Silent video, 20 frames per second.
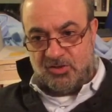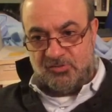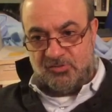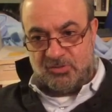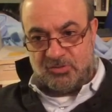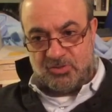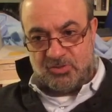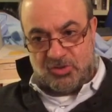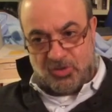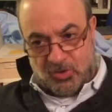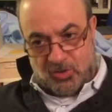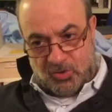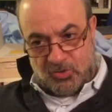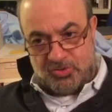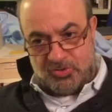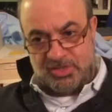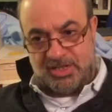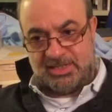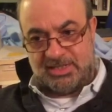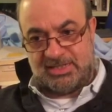of
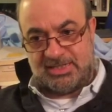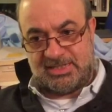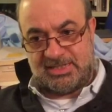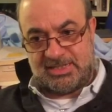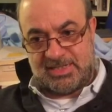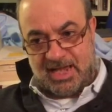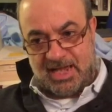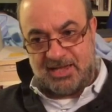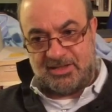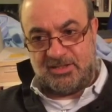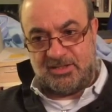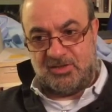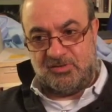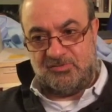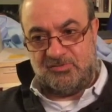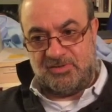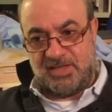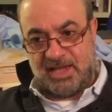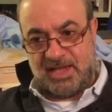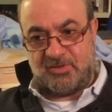ontology and the study
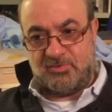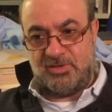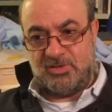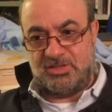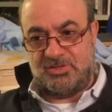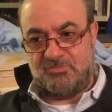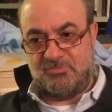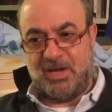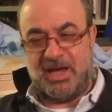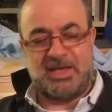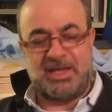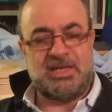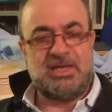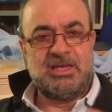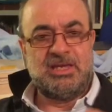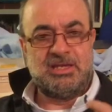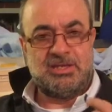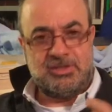of language by